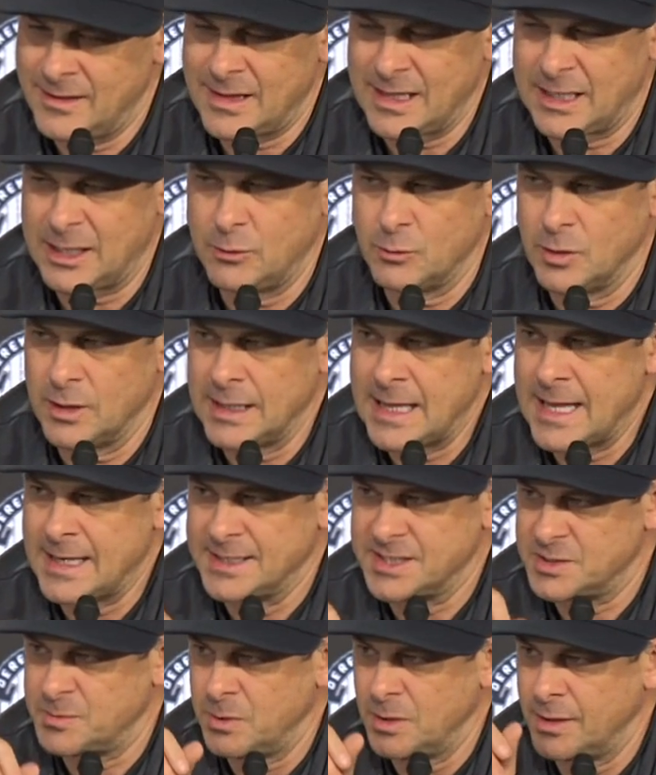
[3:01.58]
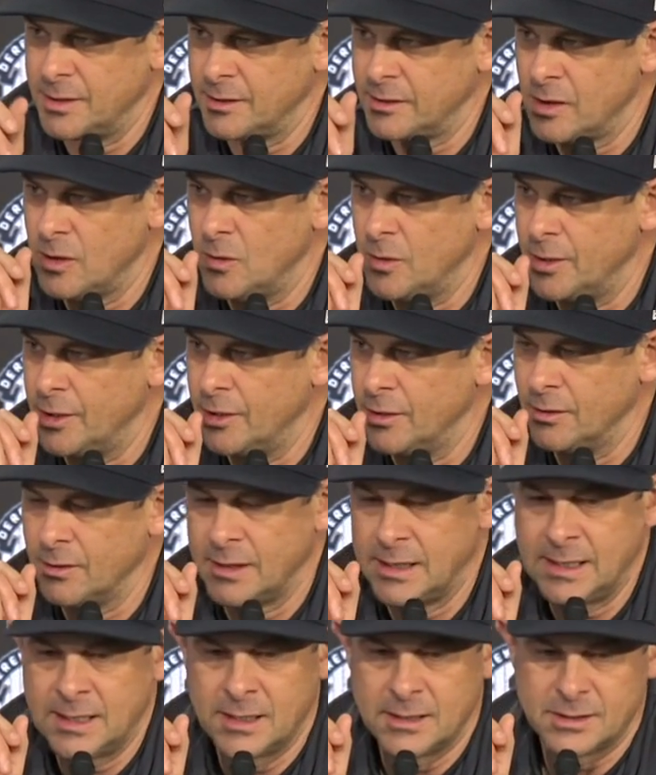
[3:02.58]
think he really had a splitter going
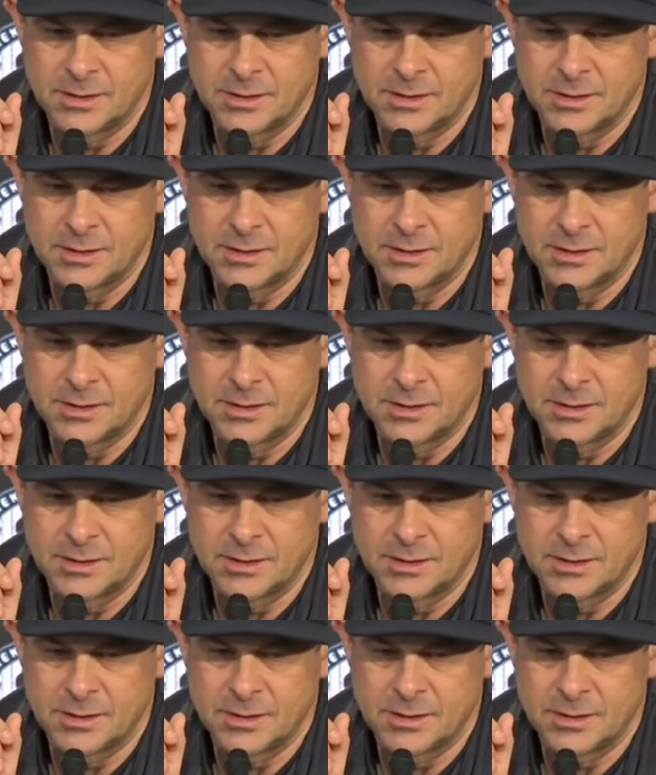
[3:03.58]
early.